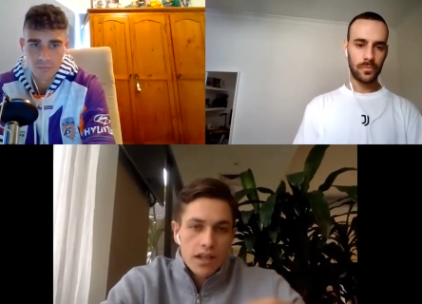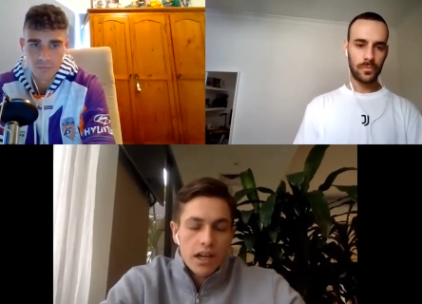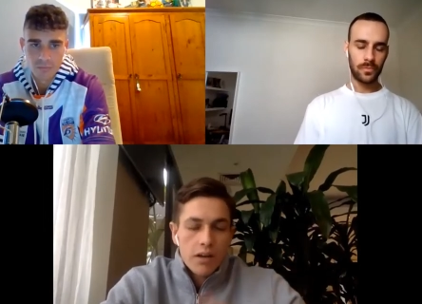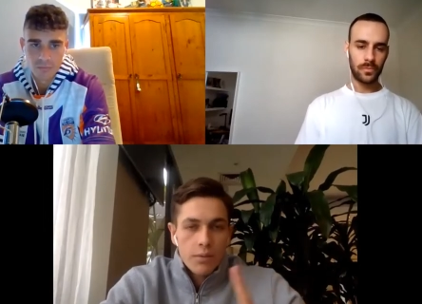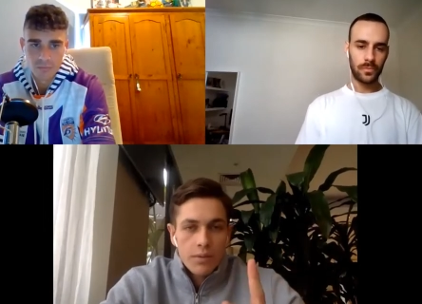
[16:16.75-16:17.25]

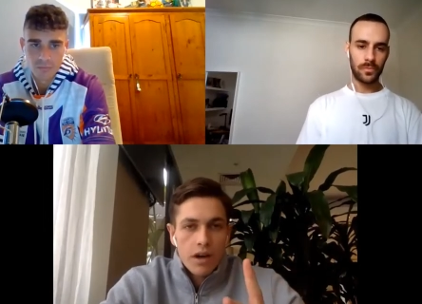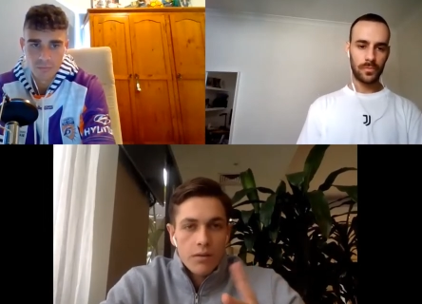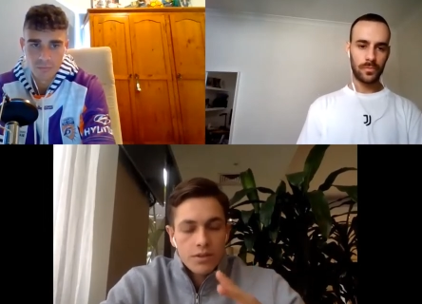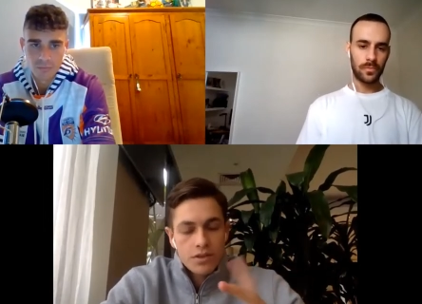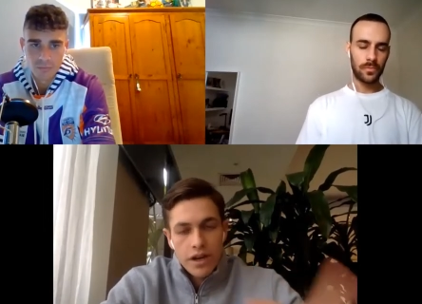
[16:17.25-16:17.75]
Speaker 1: Like I would,
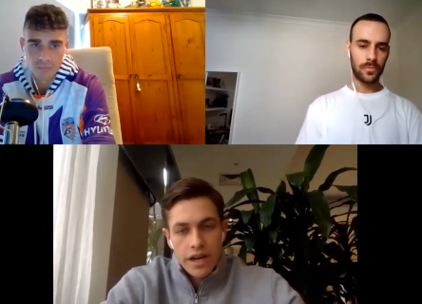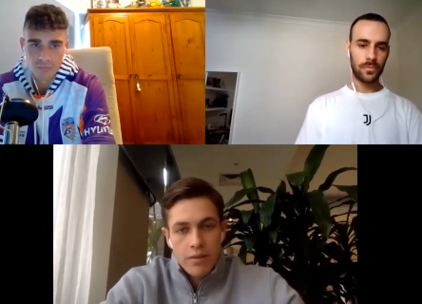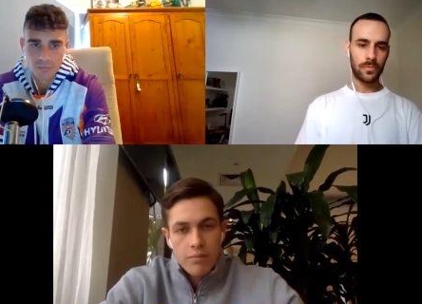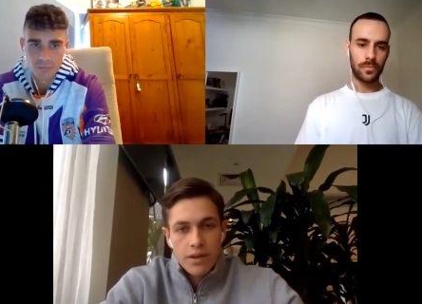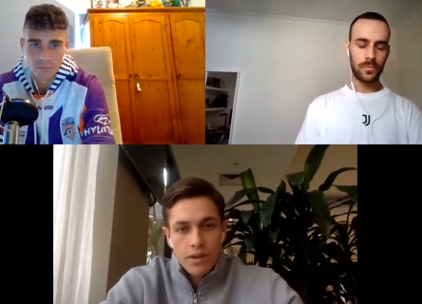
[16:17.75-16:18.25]
I would train
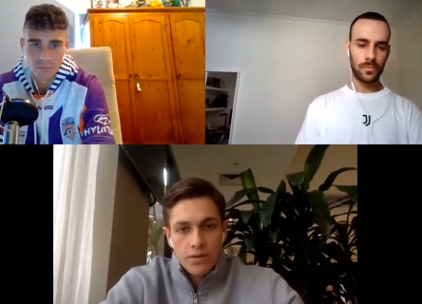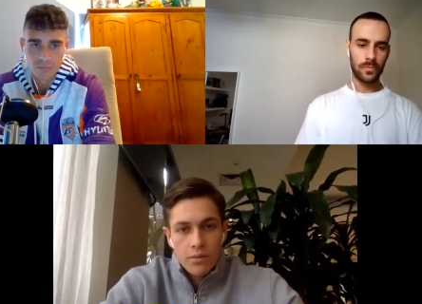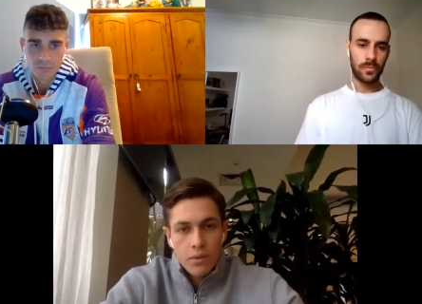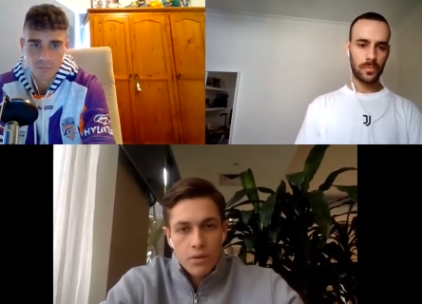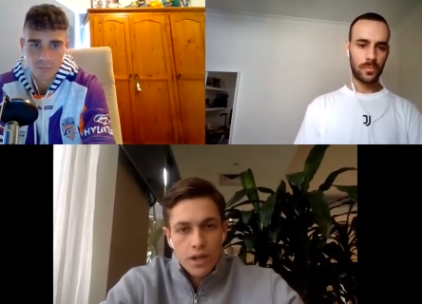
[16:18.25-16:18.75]
NPL in
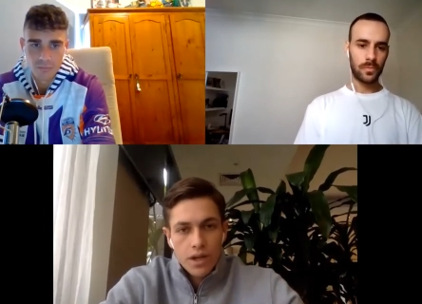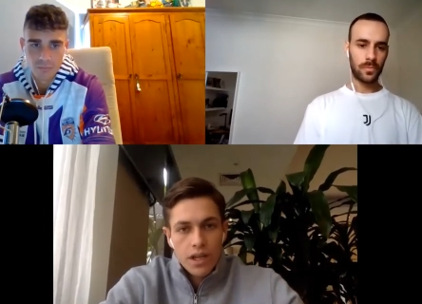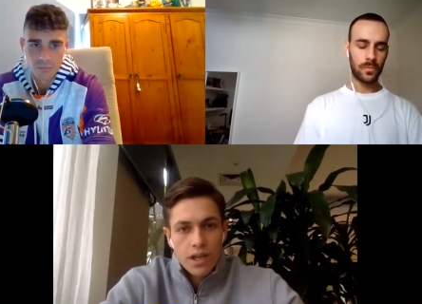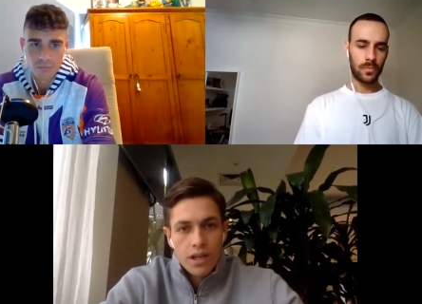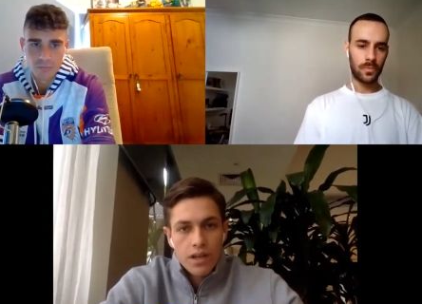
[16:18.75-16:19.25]
the
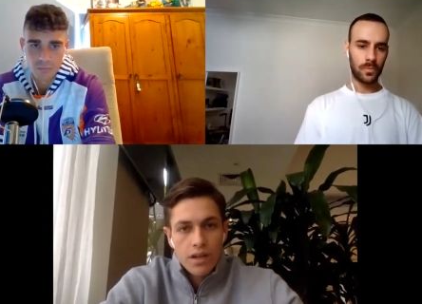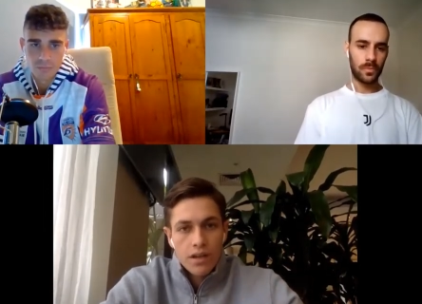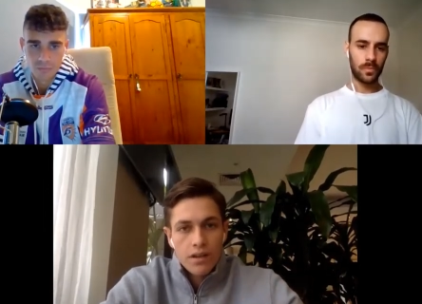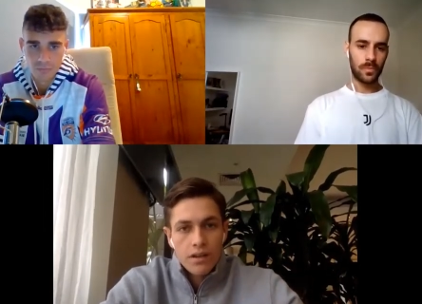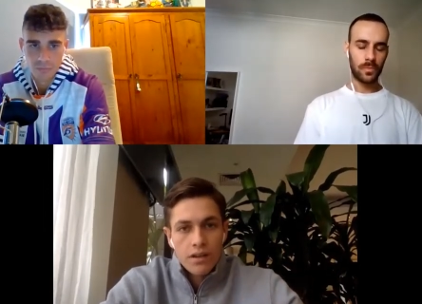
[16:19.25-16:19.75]
morning
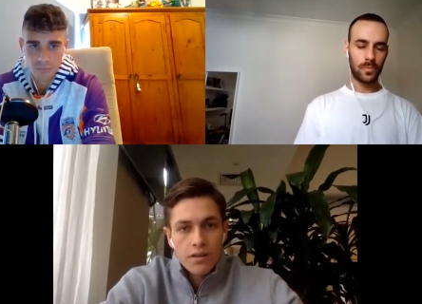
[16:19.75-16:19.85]
mm-hmm.